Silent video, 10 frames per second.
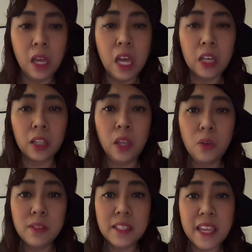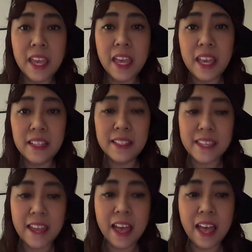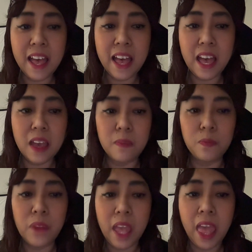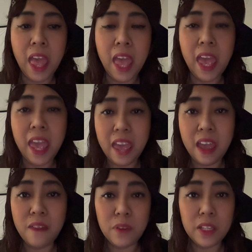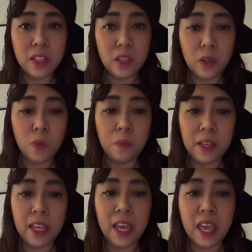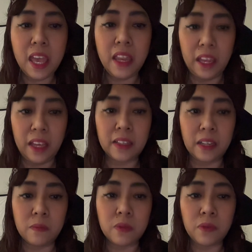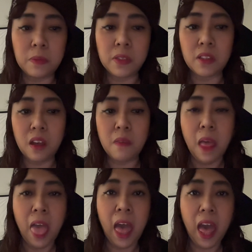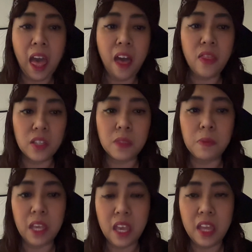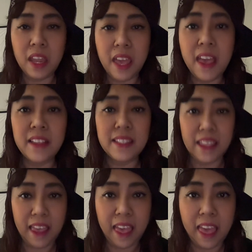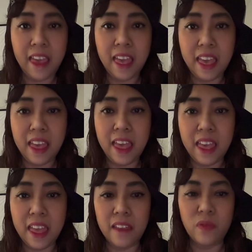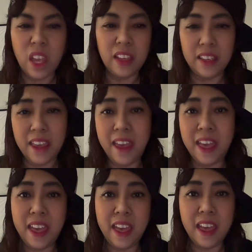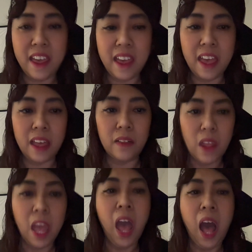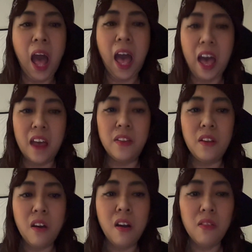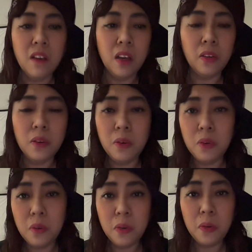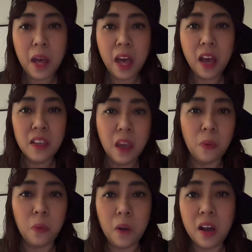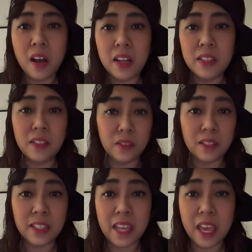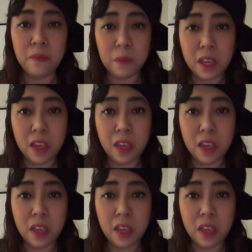Closing time. Every new beginning comes from some other's beginnings. And yeah, I know who I want to take me